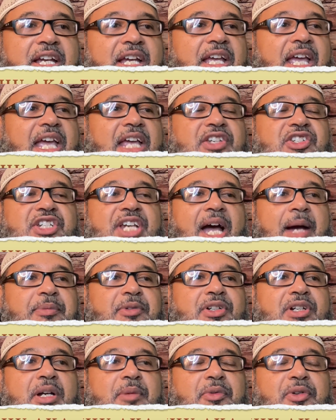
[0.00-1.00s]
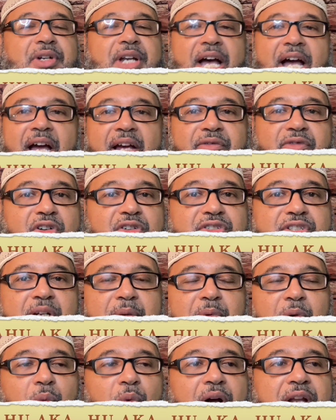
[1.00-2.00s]
in chapter number 9, verse
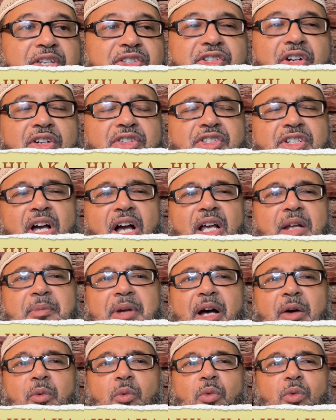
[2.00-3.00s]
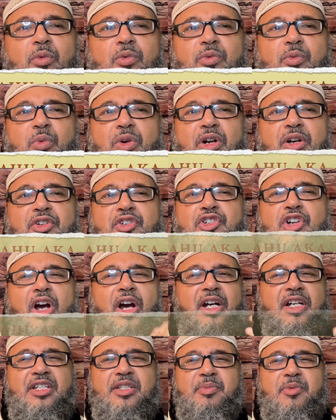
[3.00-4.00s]
number 1, it starts talking about we're in
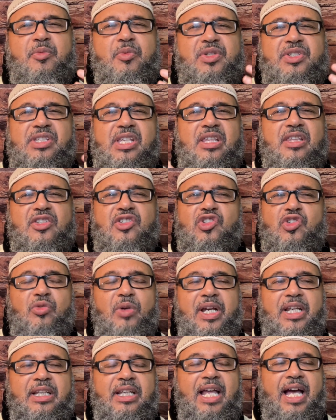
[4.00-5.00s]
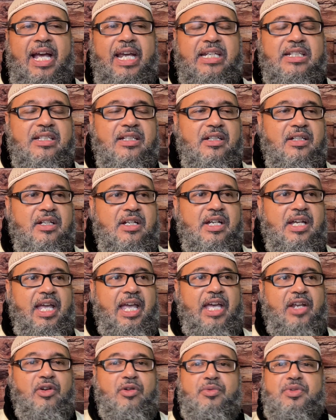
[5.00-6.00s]
darkness, but we see this great light.
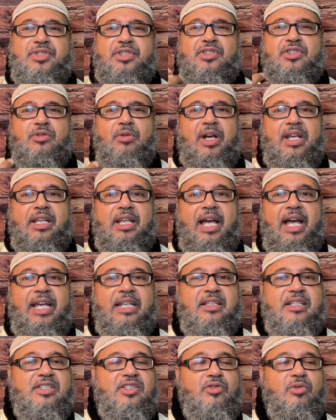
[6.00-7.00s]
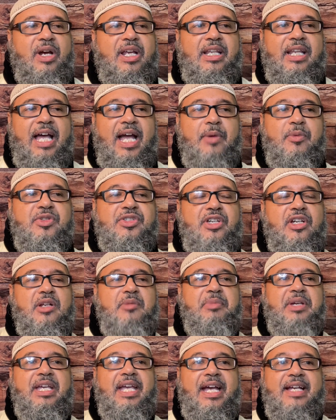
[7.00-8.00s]
And who is this great light? This great light was going to
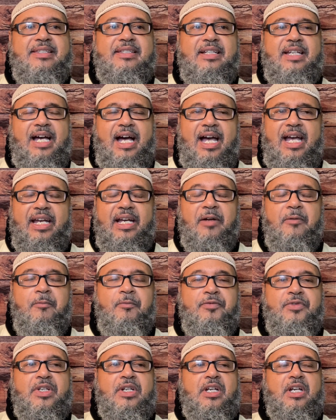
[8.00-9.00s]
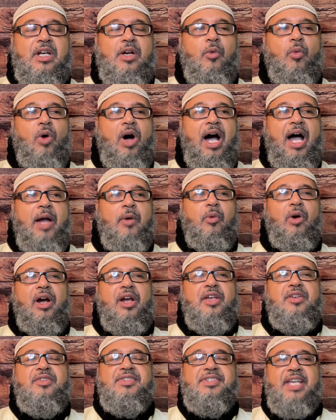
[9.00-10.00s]
be Hezekiah. Why? Why are
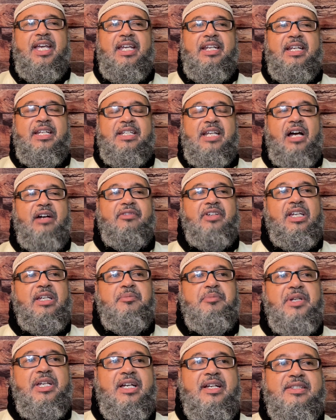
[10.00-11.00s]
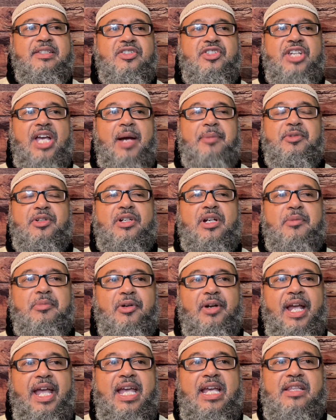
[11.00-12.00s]
you saying that, David? Because in chapter
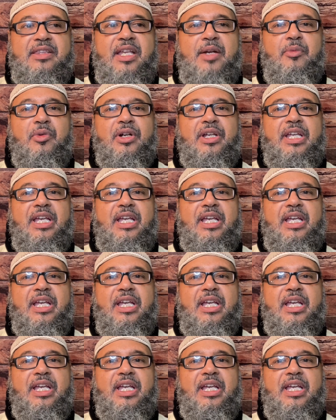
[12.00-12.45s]
number 8, they were